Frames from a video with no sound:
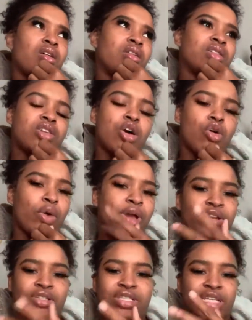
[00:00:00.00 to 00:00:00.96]
this whole
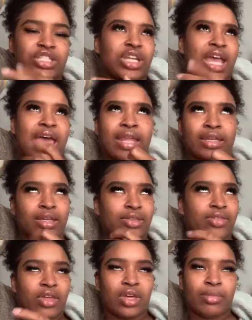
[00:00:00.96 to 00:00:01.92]
intersectionality
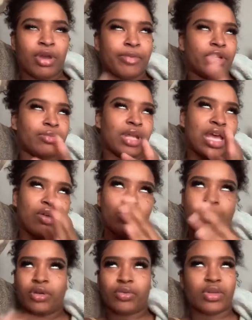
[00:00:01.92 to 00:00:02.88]
thing about being a black
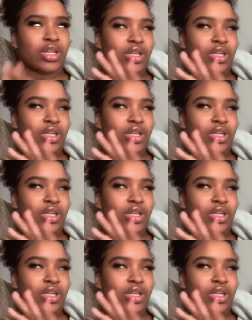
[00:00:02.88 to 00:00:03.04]
woman and what.